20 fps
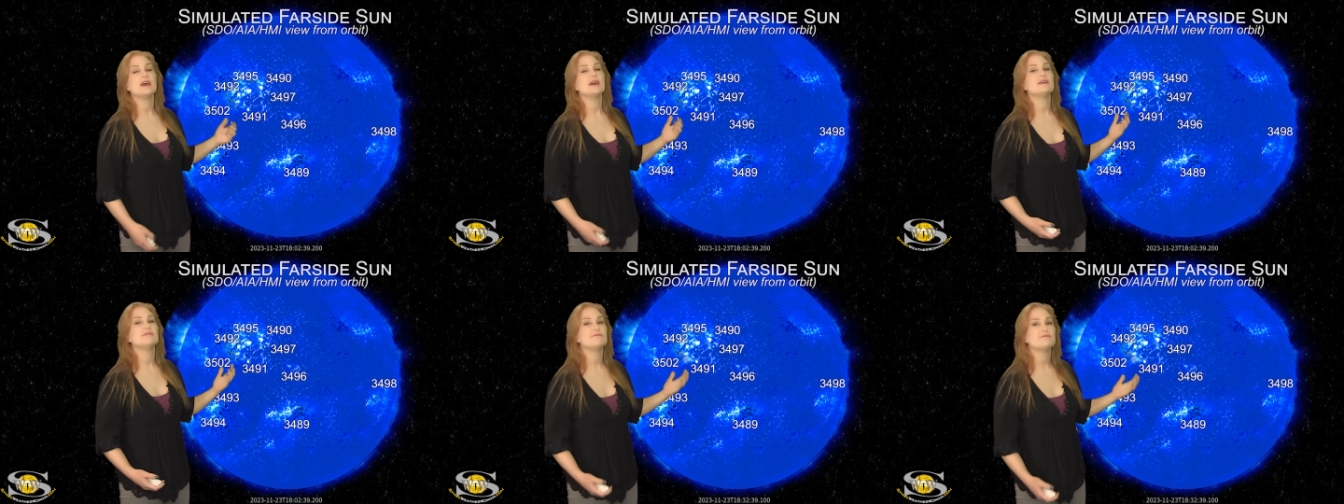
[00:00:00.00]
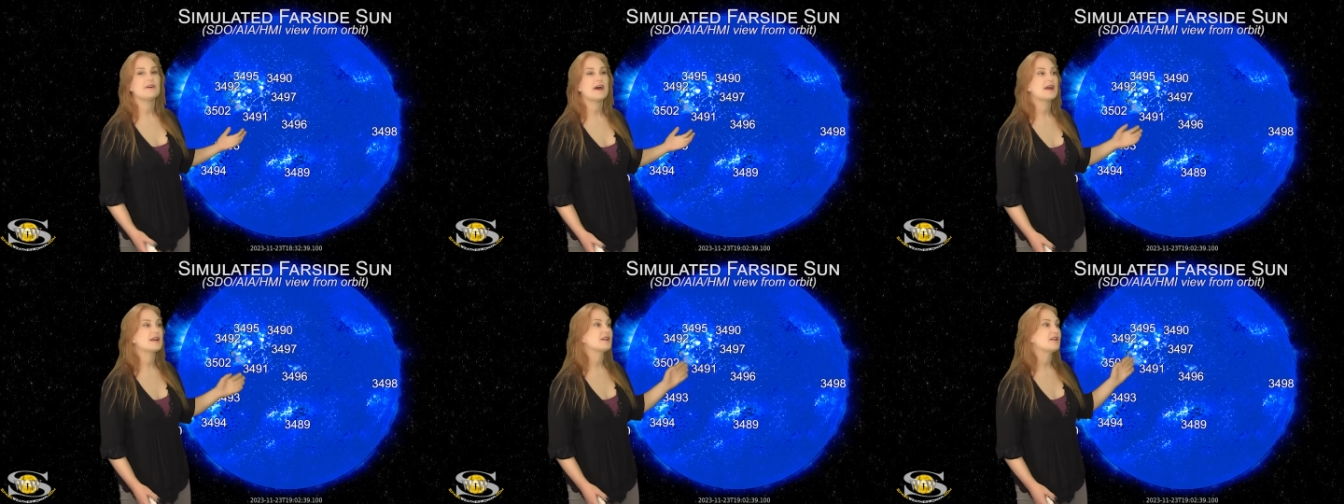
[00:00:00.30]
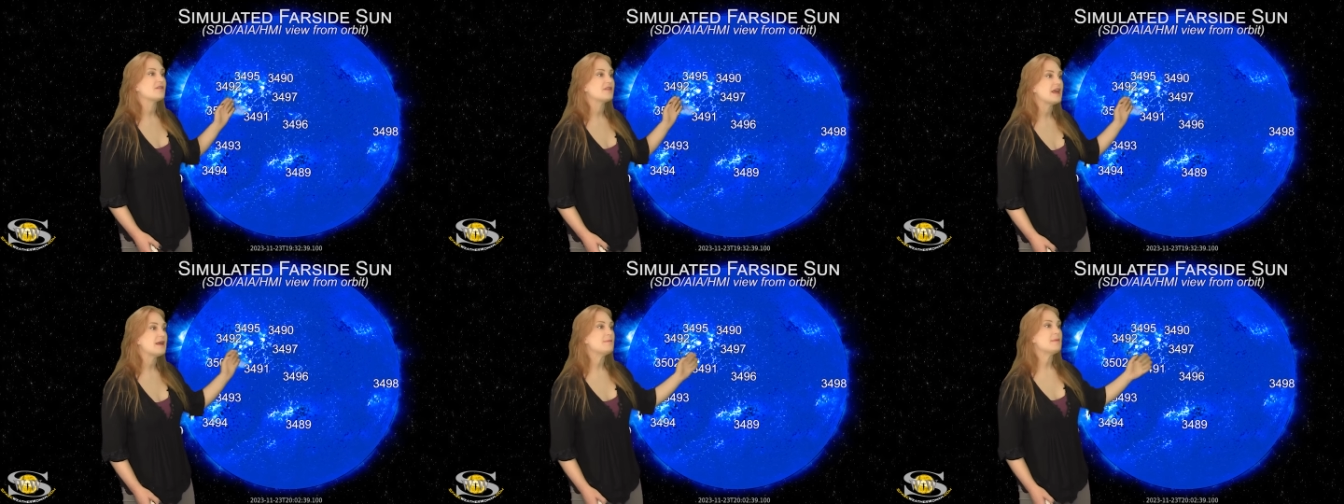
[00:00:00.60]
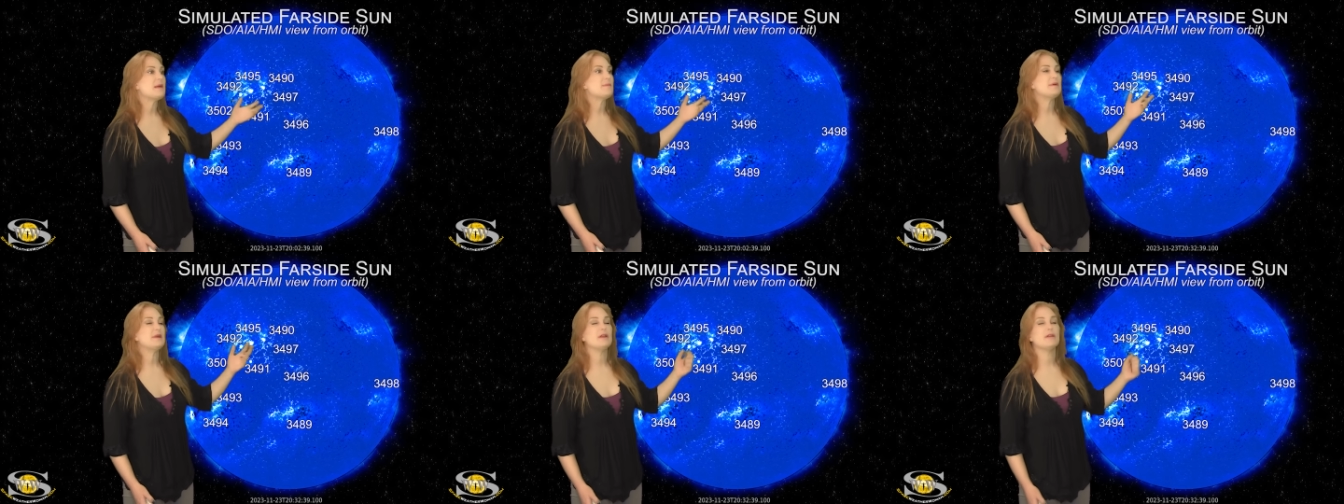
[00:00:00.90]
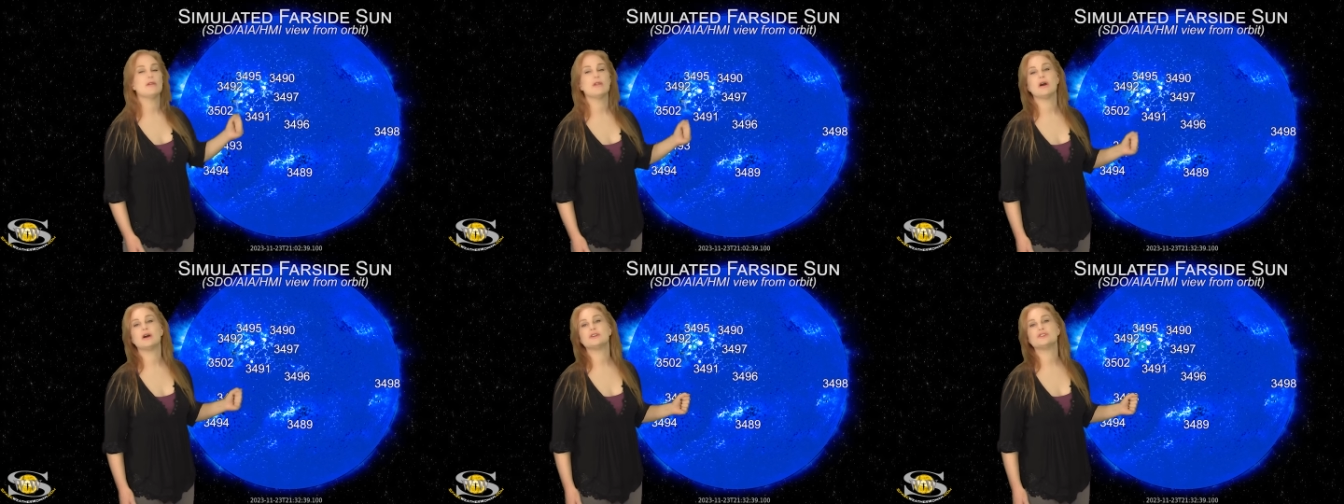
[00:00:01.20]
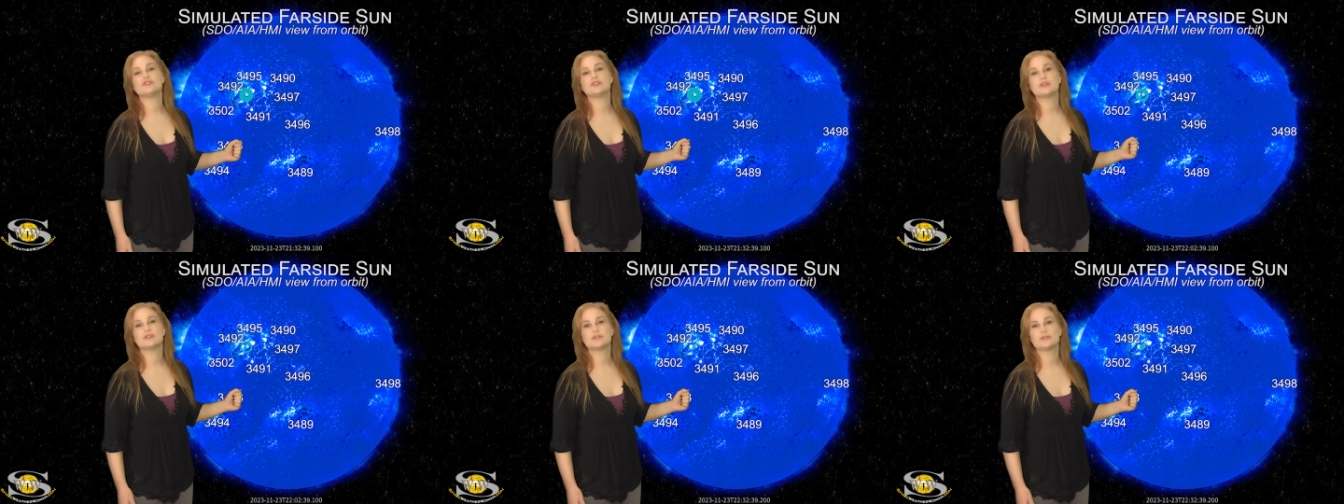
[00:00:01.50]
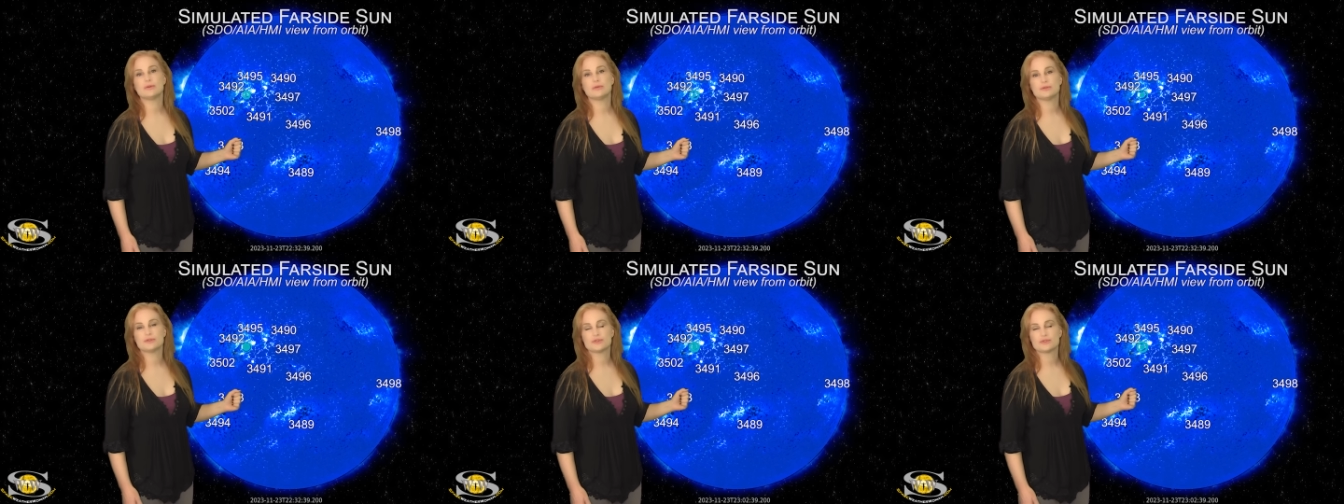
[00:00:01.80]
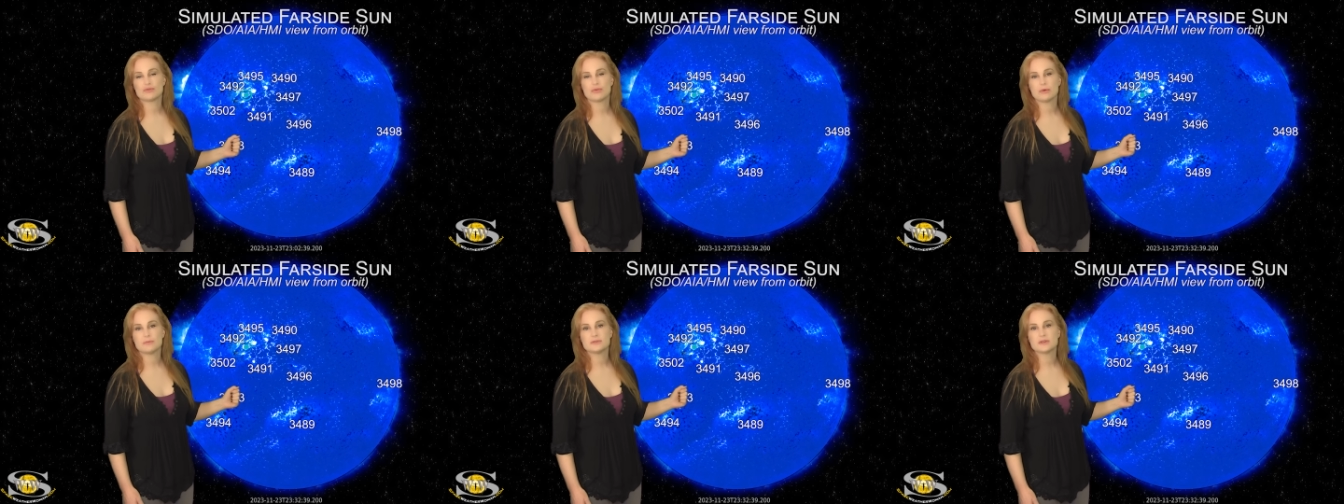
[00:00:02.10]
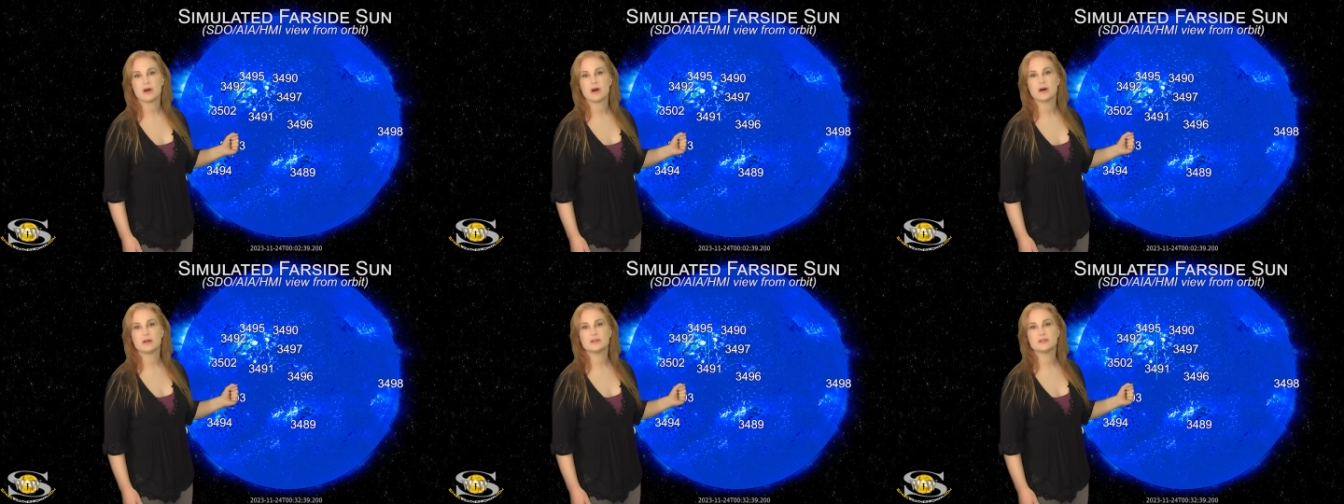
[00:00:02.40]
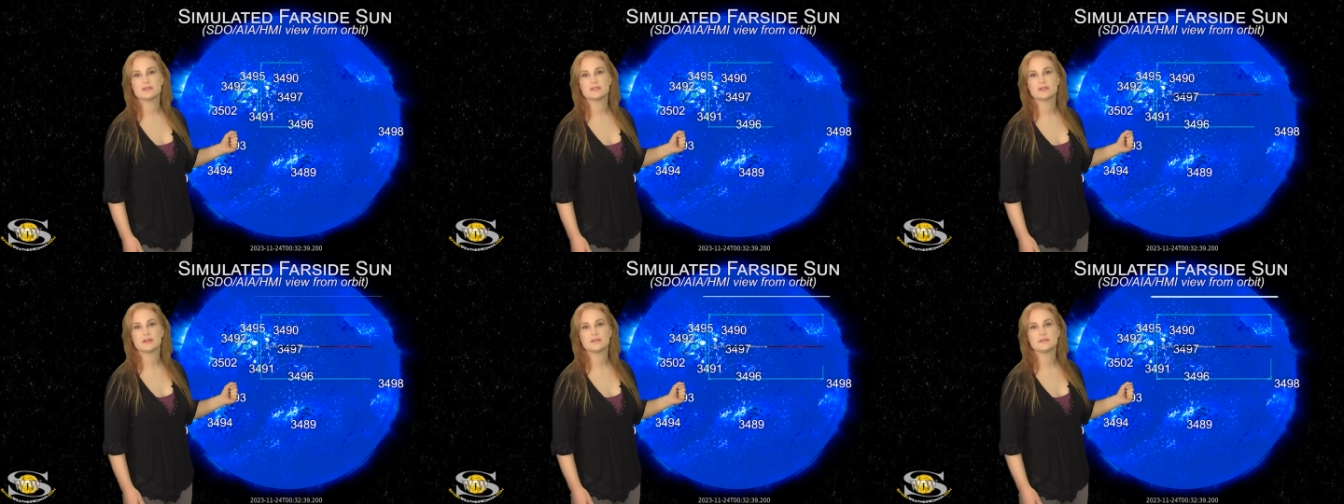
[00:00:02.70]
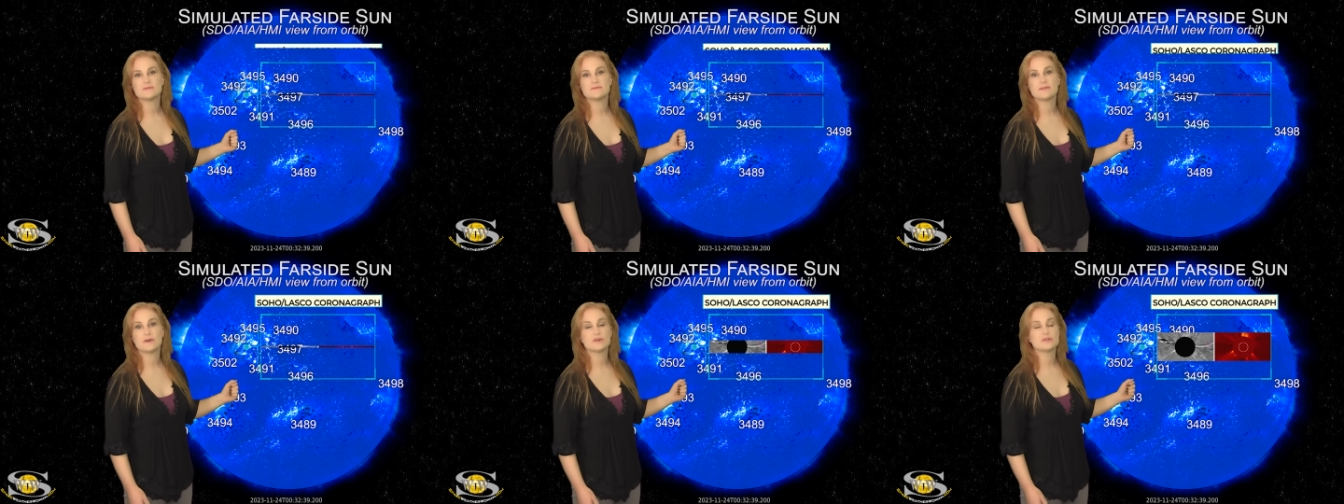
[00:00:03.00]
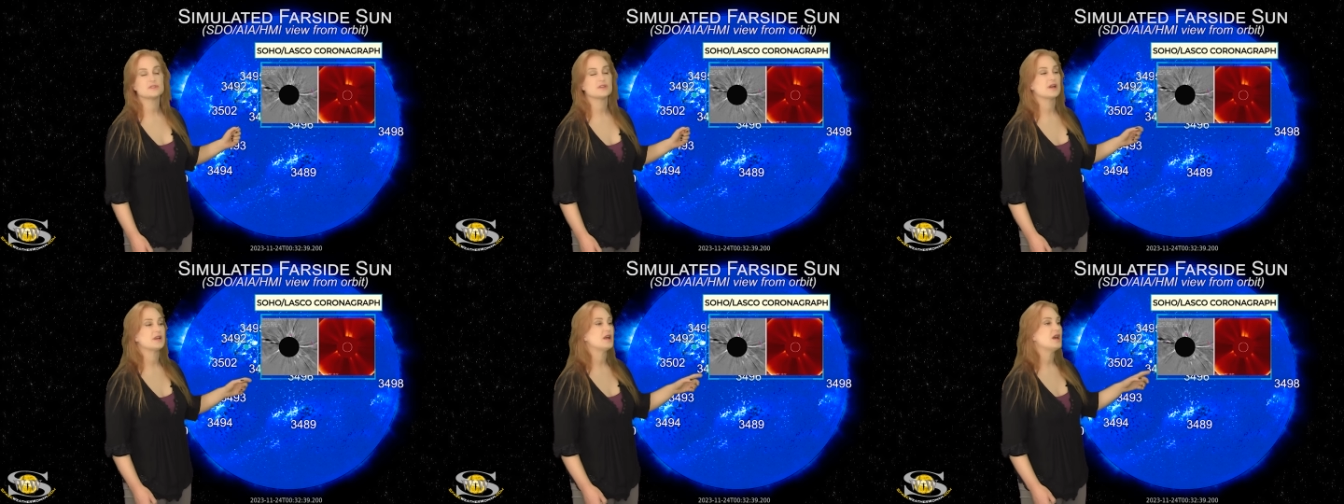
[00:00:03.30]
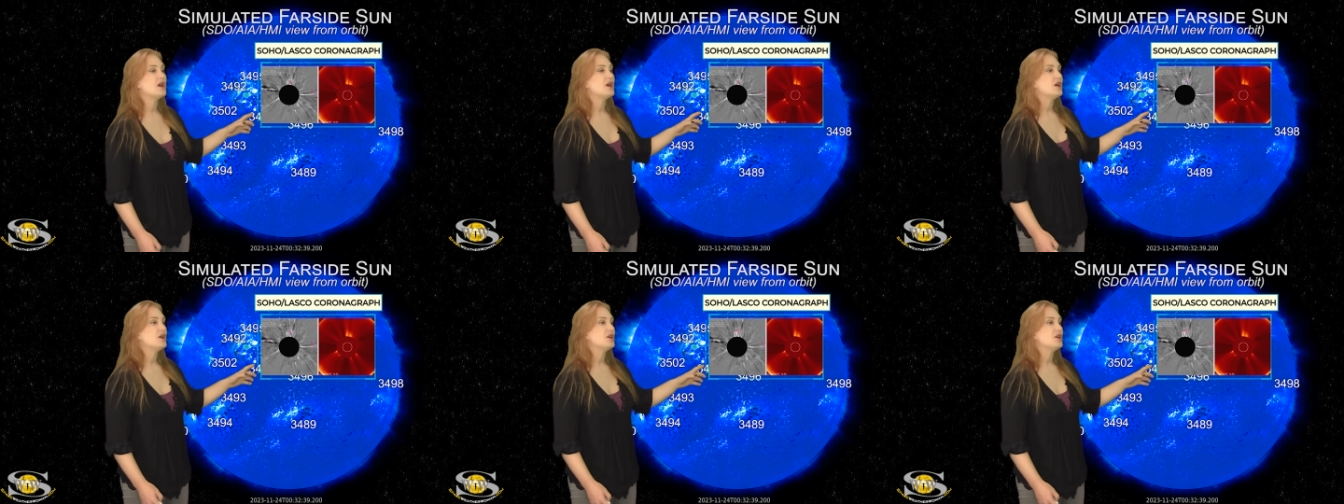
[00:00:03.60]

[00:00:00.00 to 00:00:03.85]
In fact, they may be launching solar storms on the sun's far side.